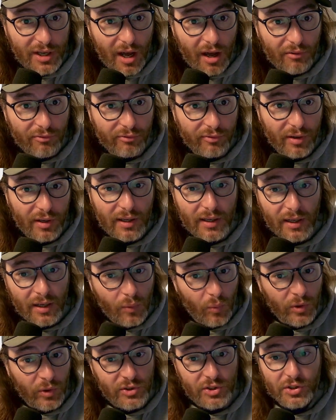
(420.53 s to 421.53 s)
off,
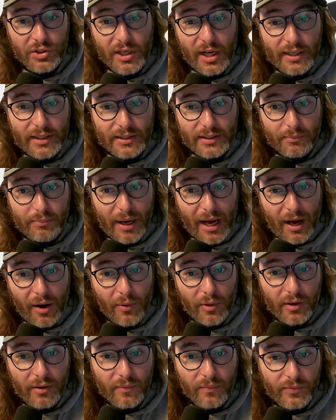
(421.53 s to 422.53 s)
once you're cutting the
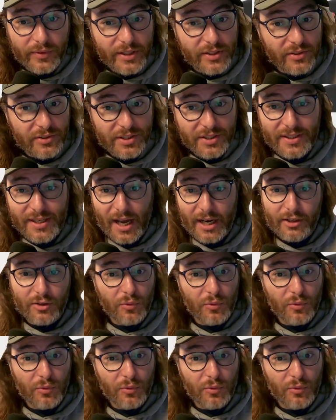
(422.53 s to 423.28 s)
power, these are designed to